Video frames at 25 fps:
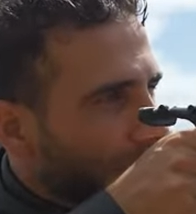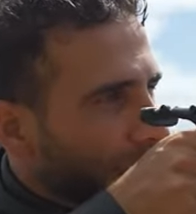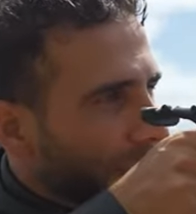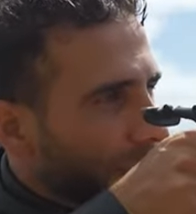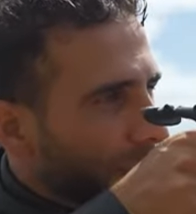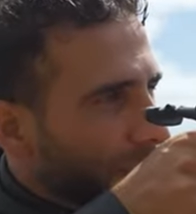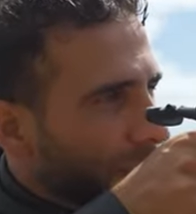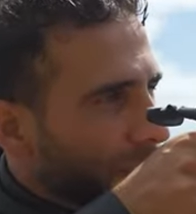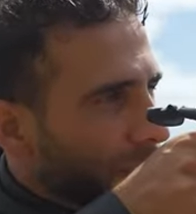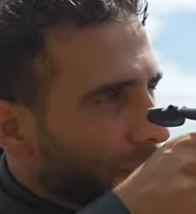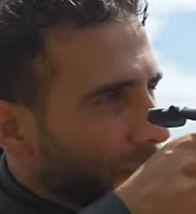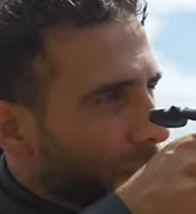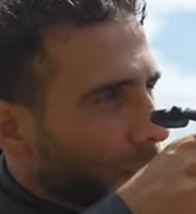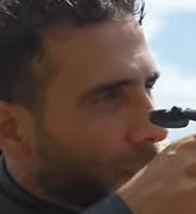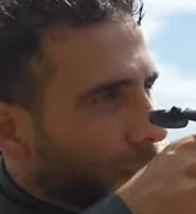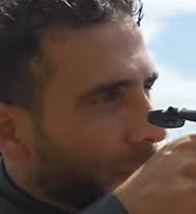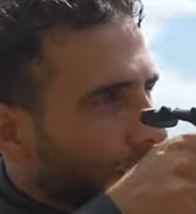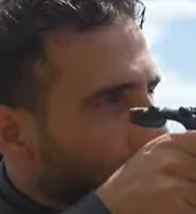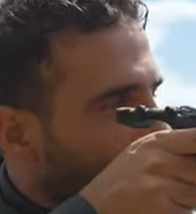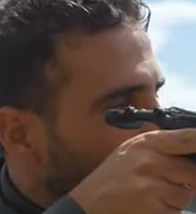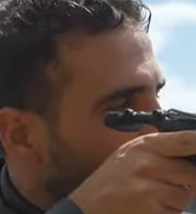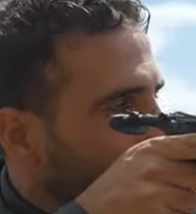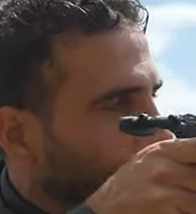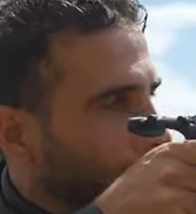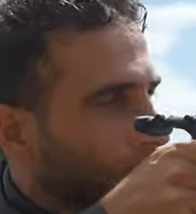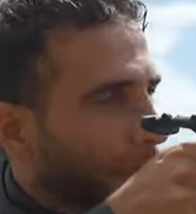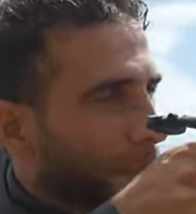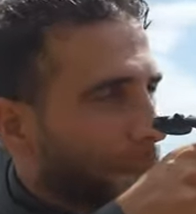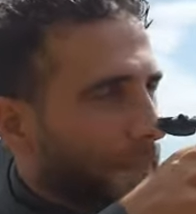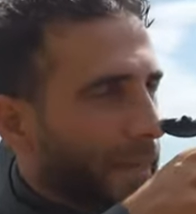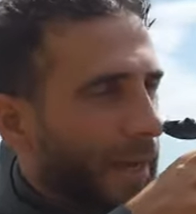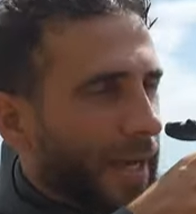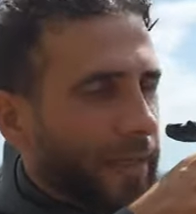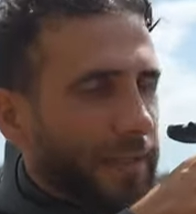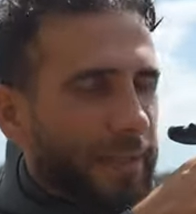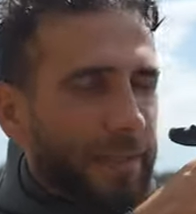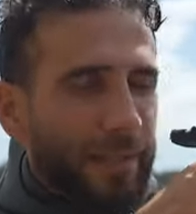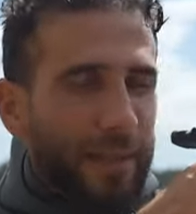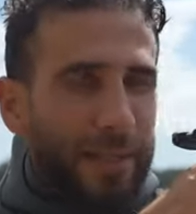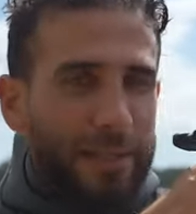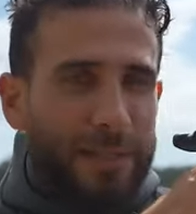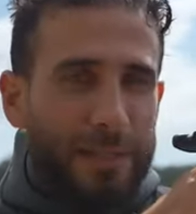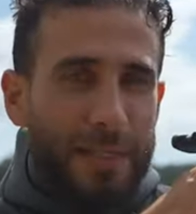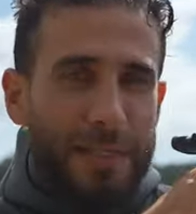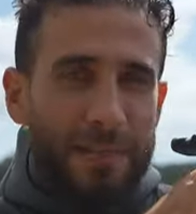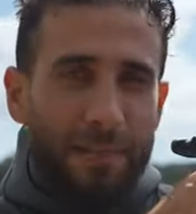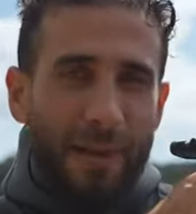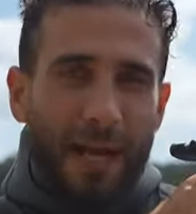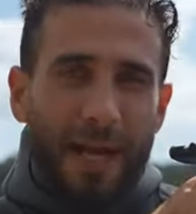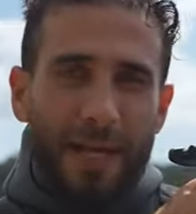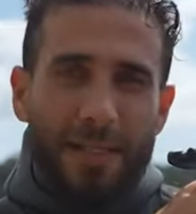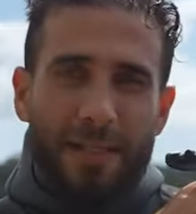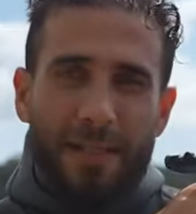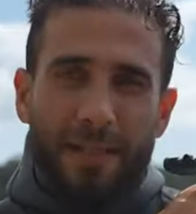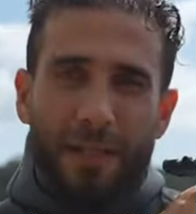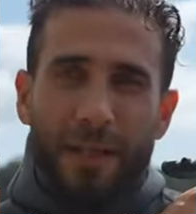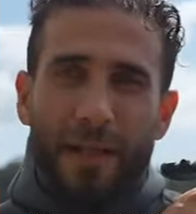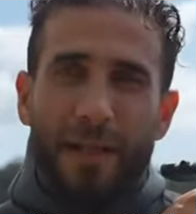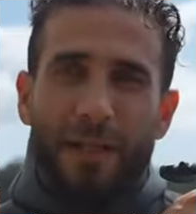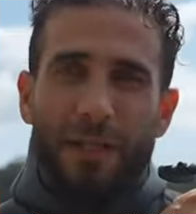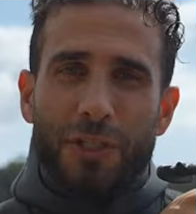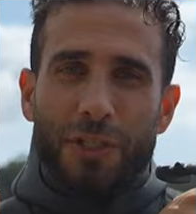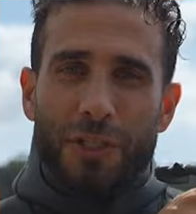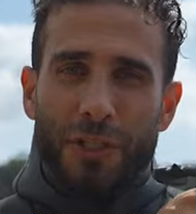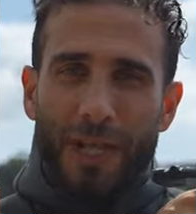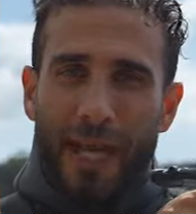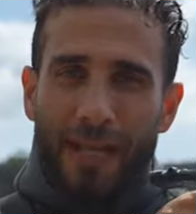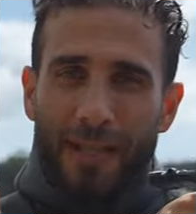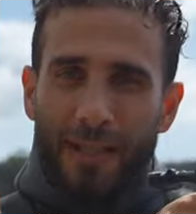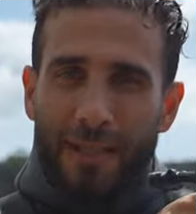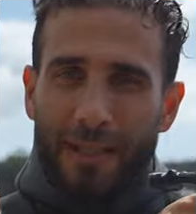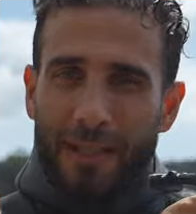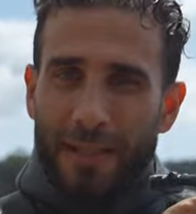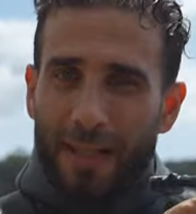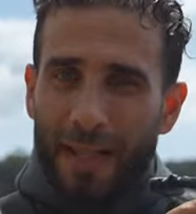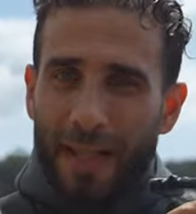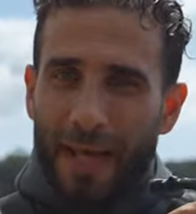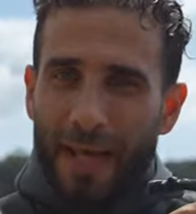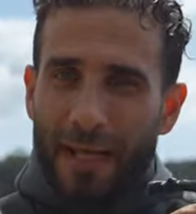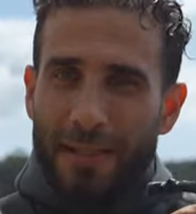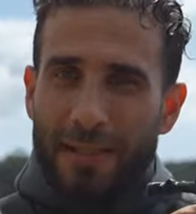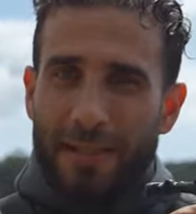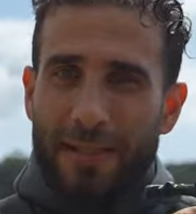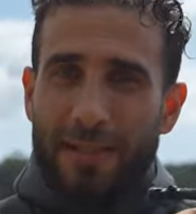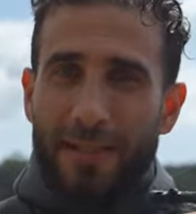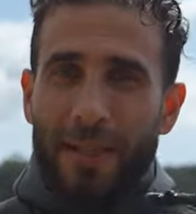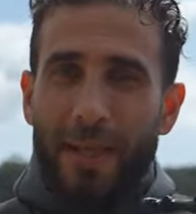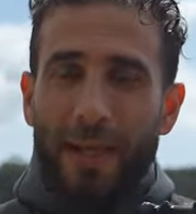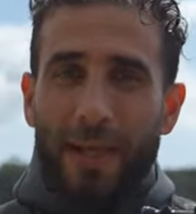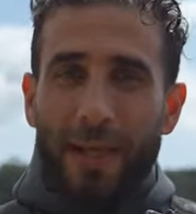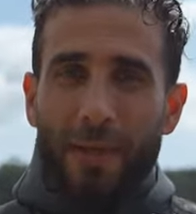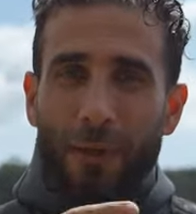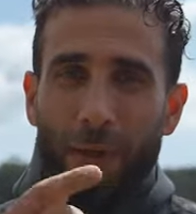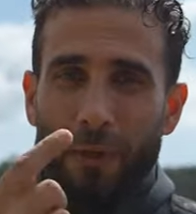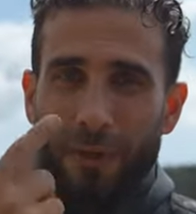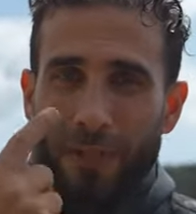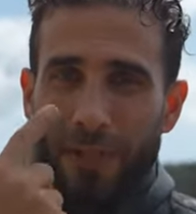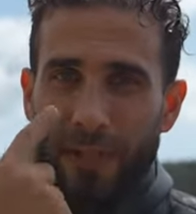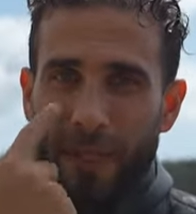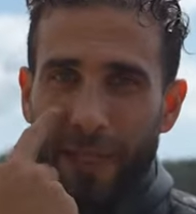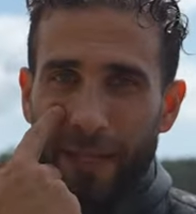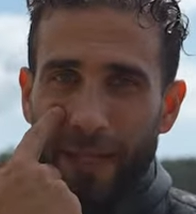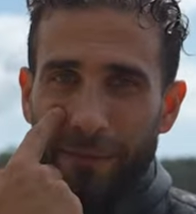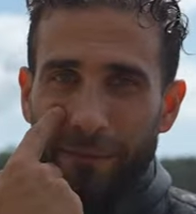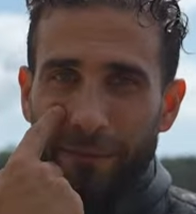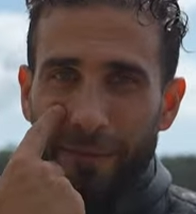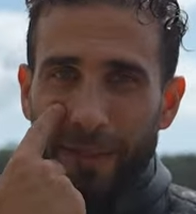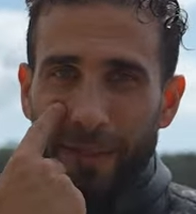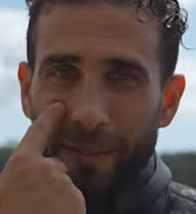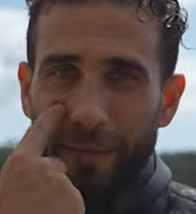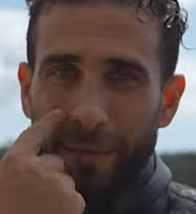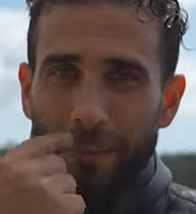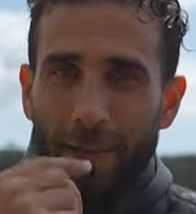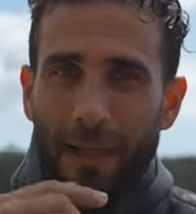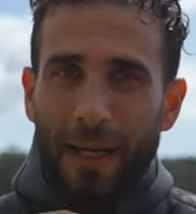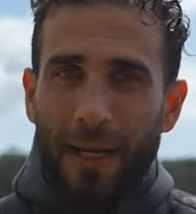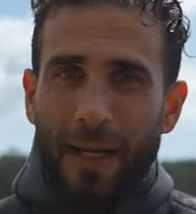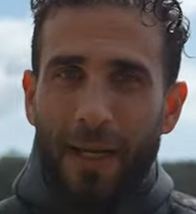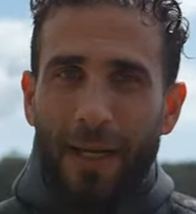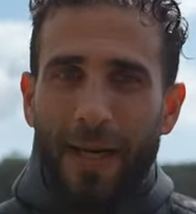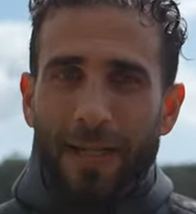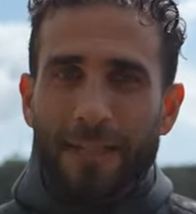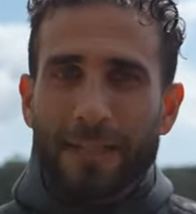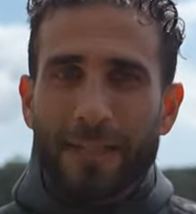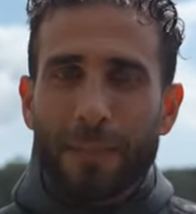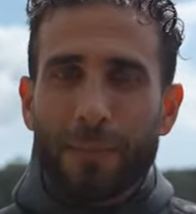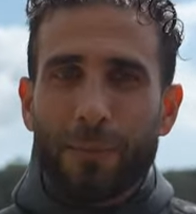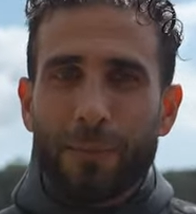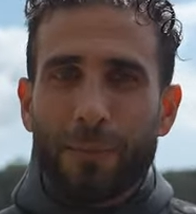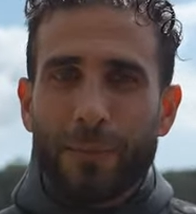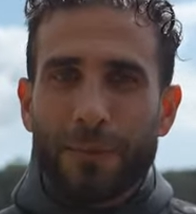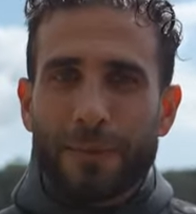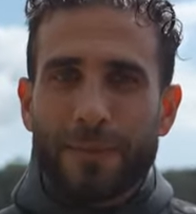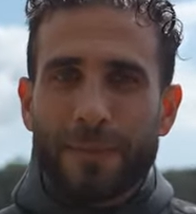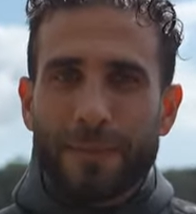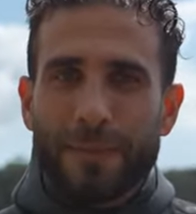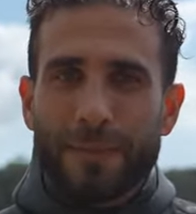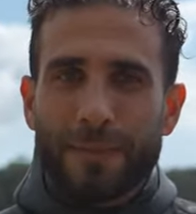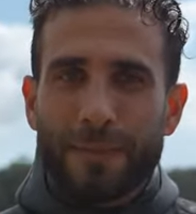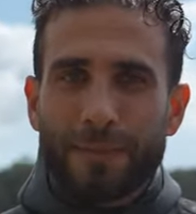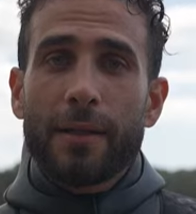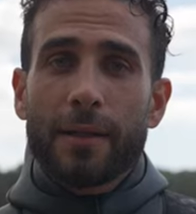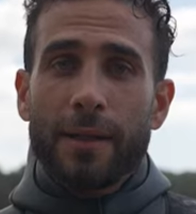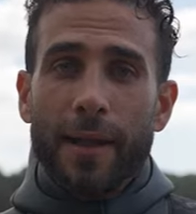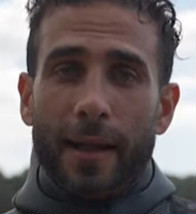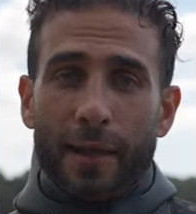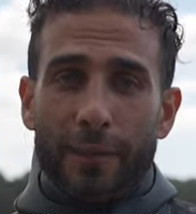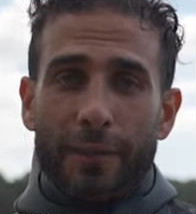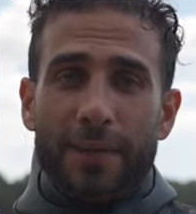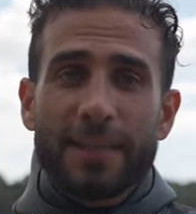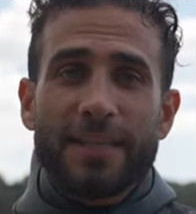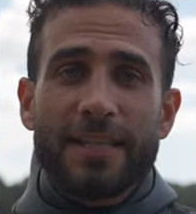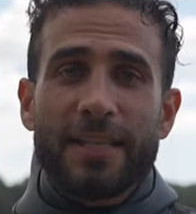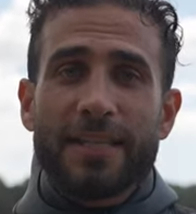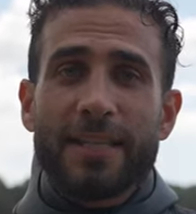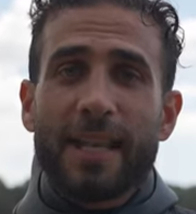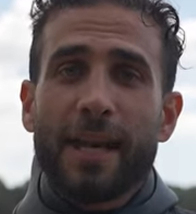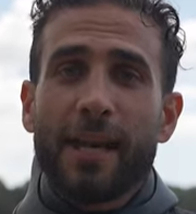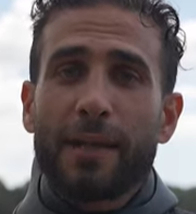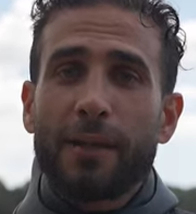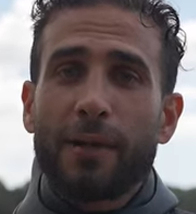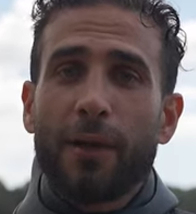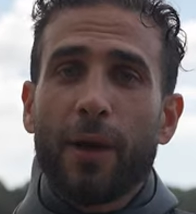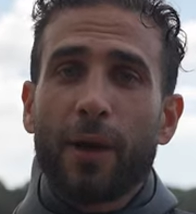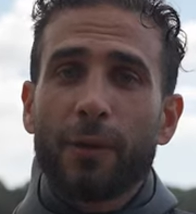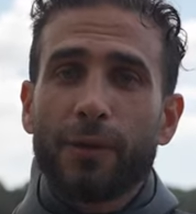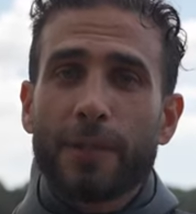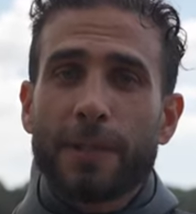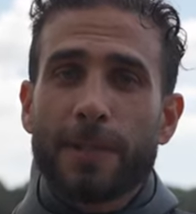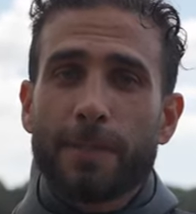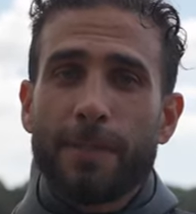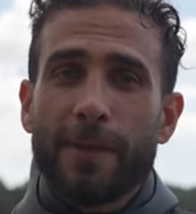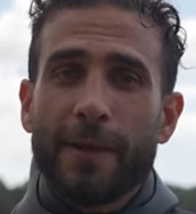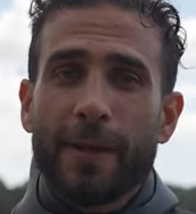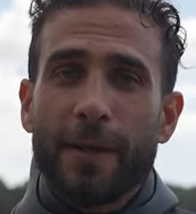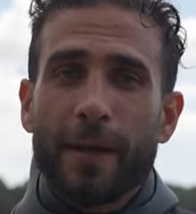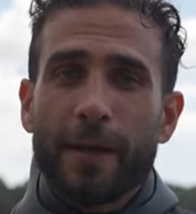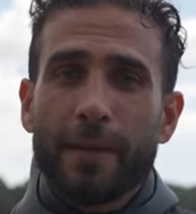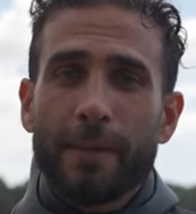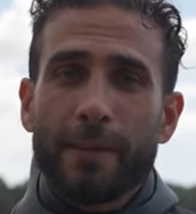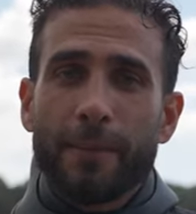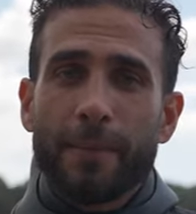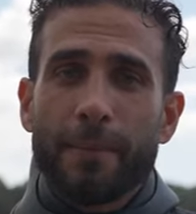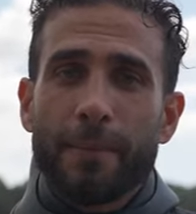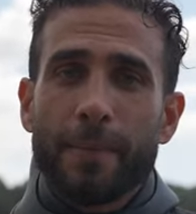The recoil went back into his mask, shattered the glass, and also left him a nasty bruise. Now this is how you hold the spear gun.